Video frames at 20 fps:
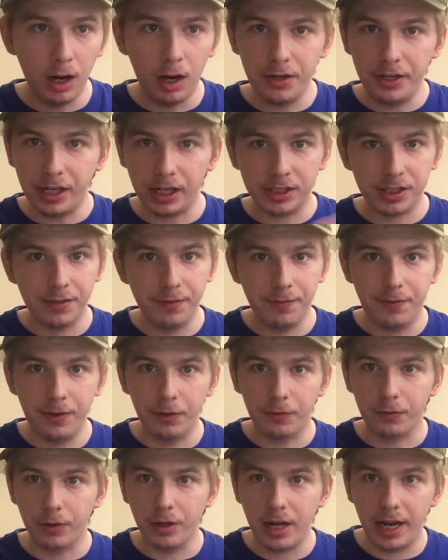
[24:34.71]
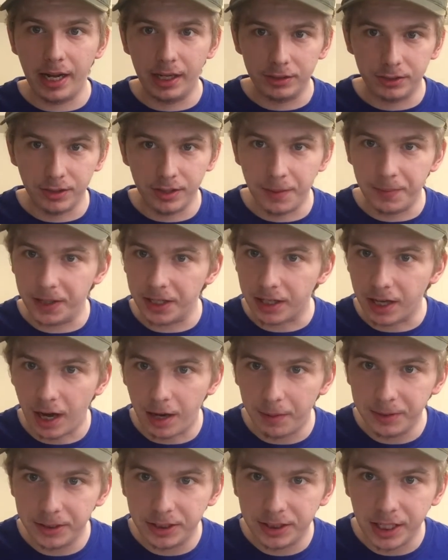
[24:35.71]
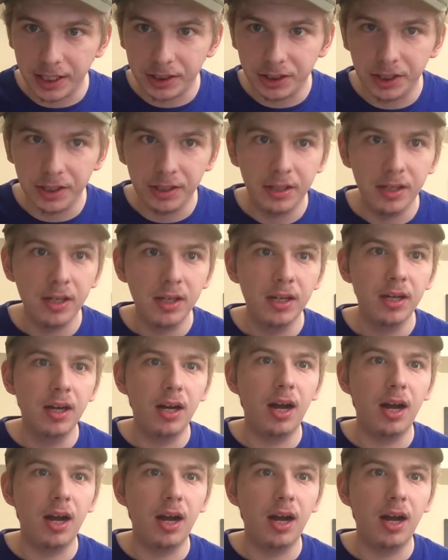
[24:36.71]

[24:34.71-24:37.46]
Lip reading: You guys can feel free to answer them in the comment section.